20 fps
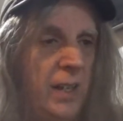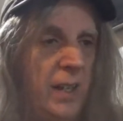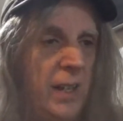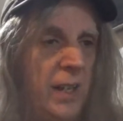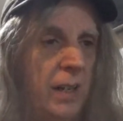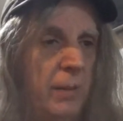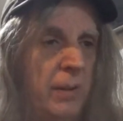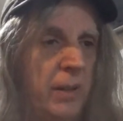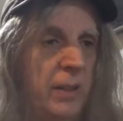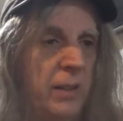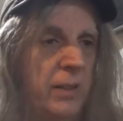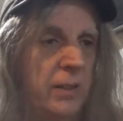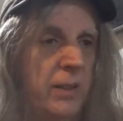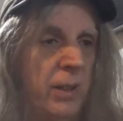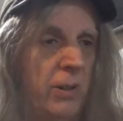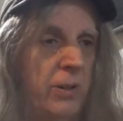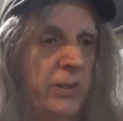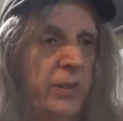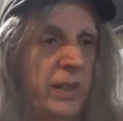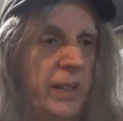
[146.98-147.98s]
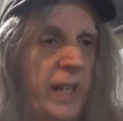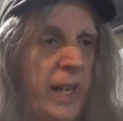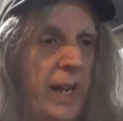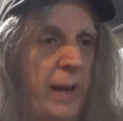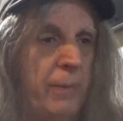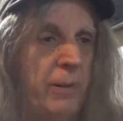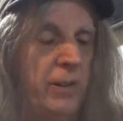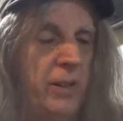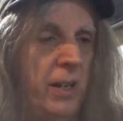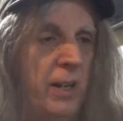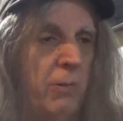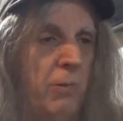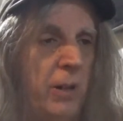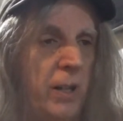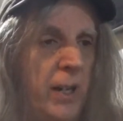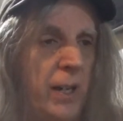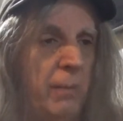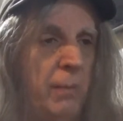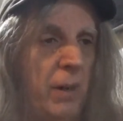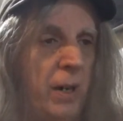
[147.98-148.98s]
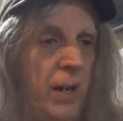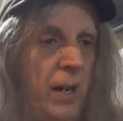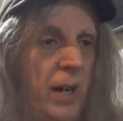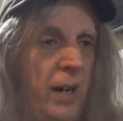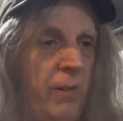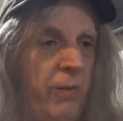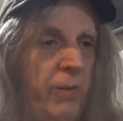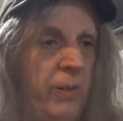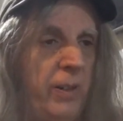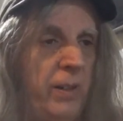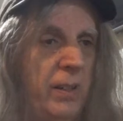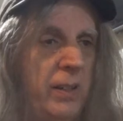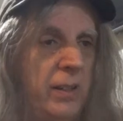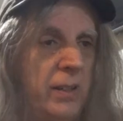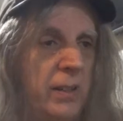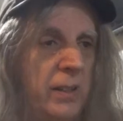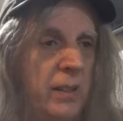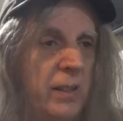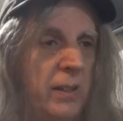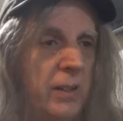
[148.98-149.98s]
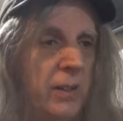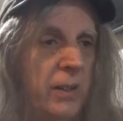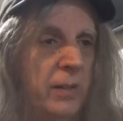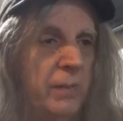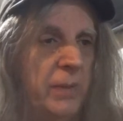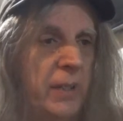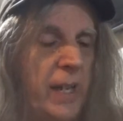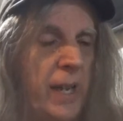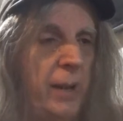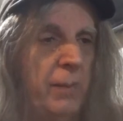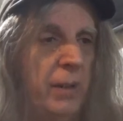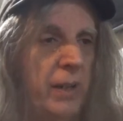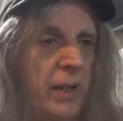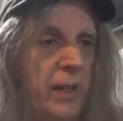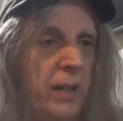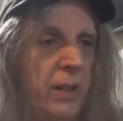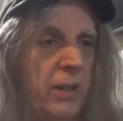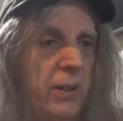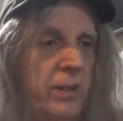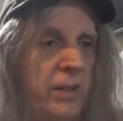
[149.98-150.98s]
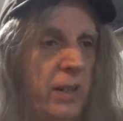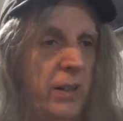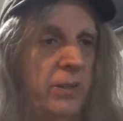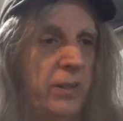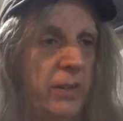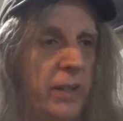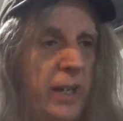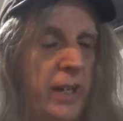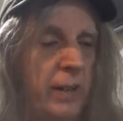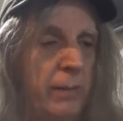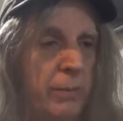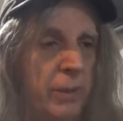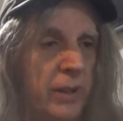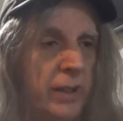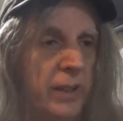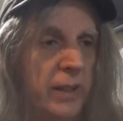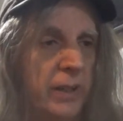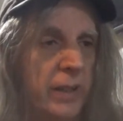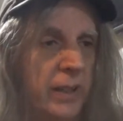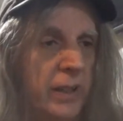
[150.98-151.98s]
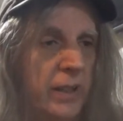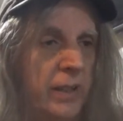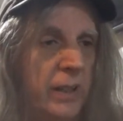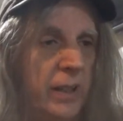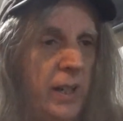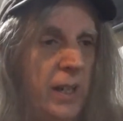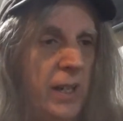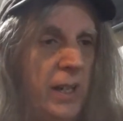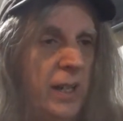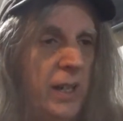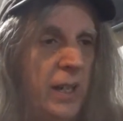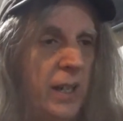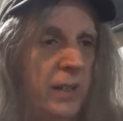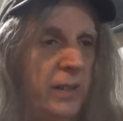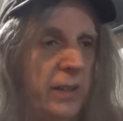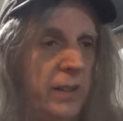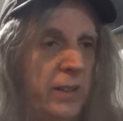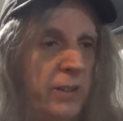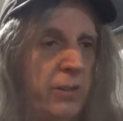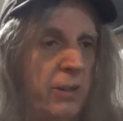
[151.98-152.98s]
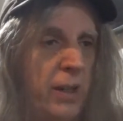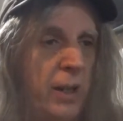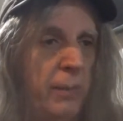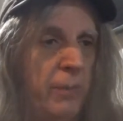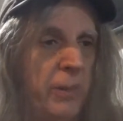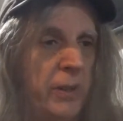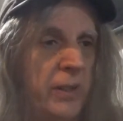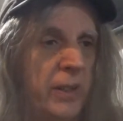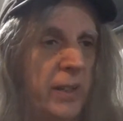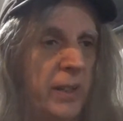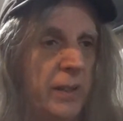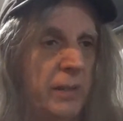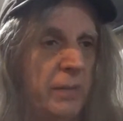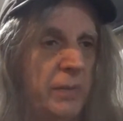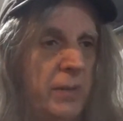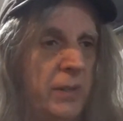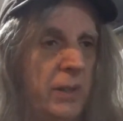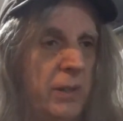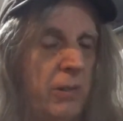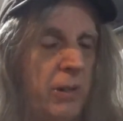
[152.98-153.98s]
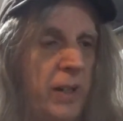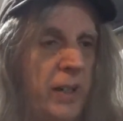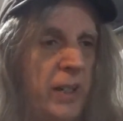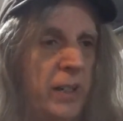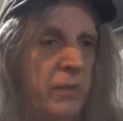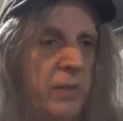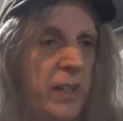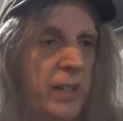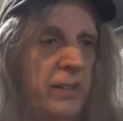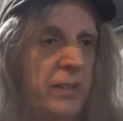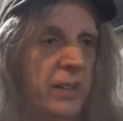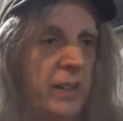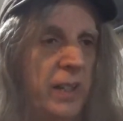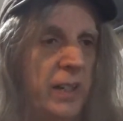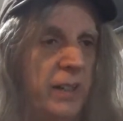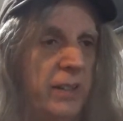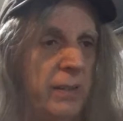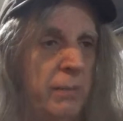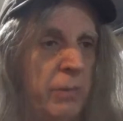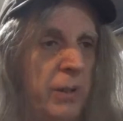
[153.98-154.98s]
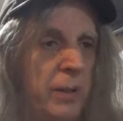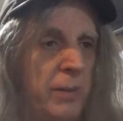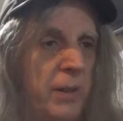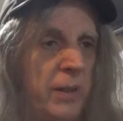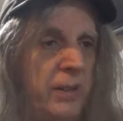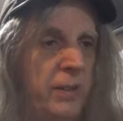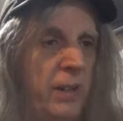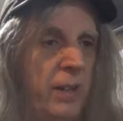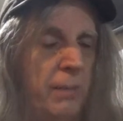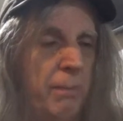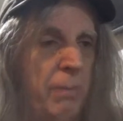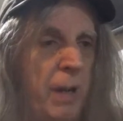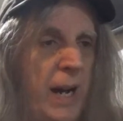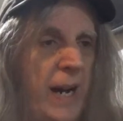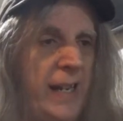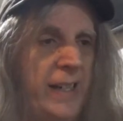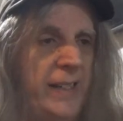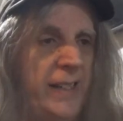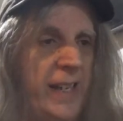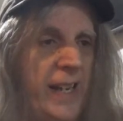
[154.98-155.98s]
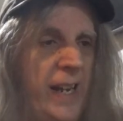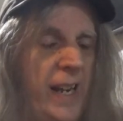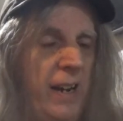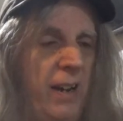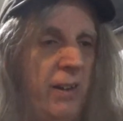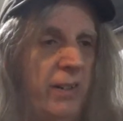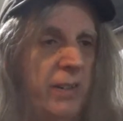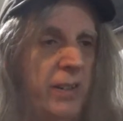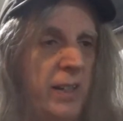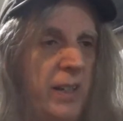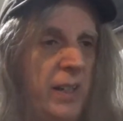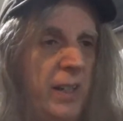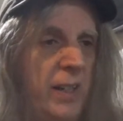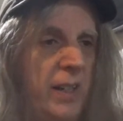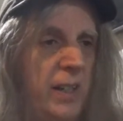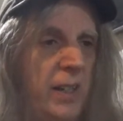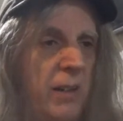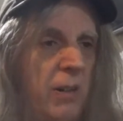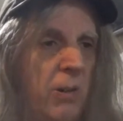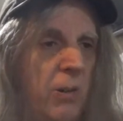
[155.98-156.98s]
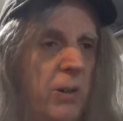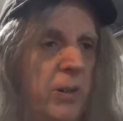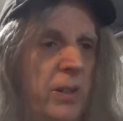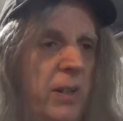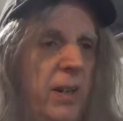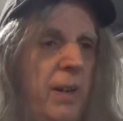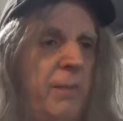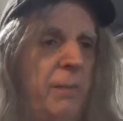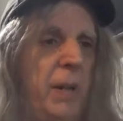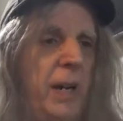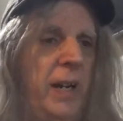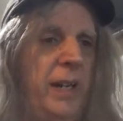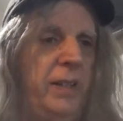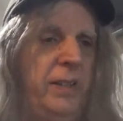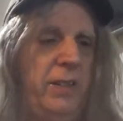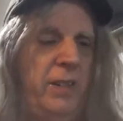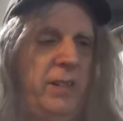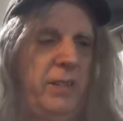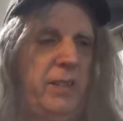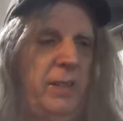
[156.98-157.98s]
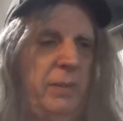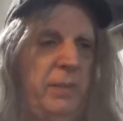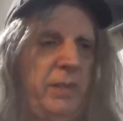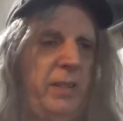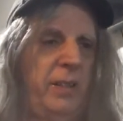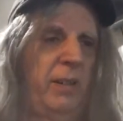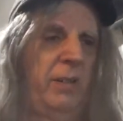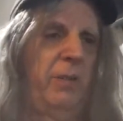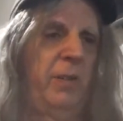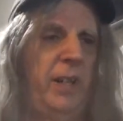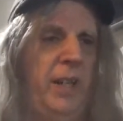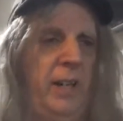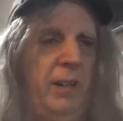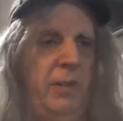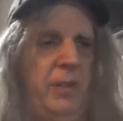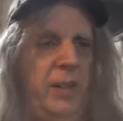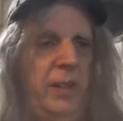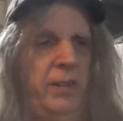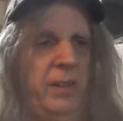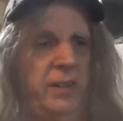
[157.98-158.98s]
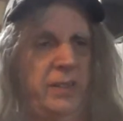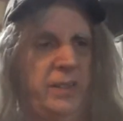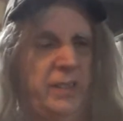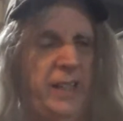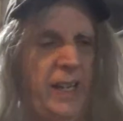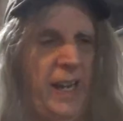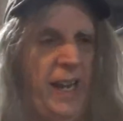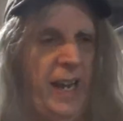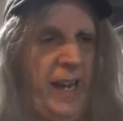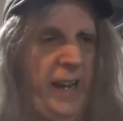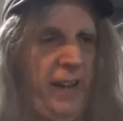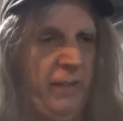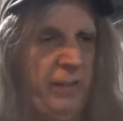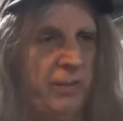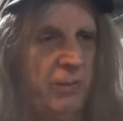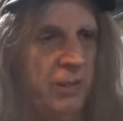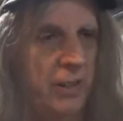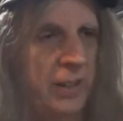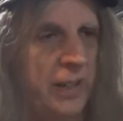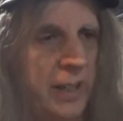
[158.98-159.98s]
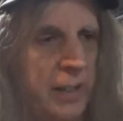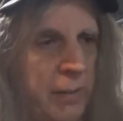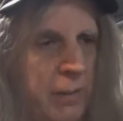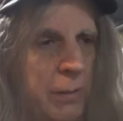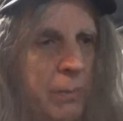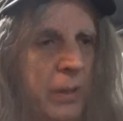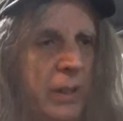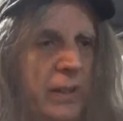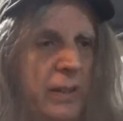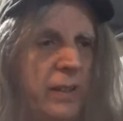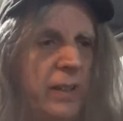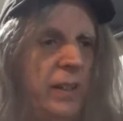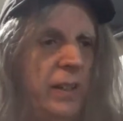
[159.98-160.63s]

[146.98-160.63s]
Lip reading: I mean, Tulsi Gabbard knocked one of them off, you know, and Kamala Harris knocked her down pretty good. And then Trump, with the Ukraine investigation, pretty much knocked Biden out. Or not, Biden knocked himself out with all his gaffes, whatever, but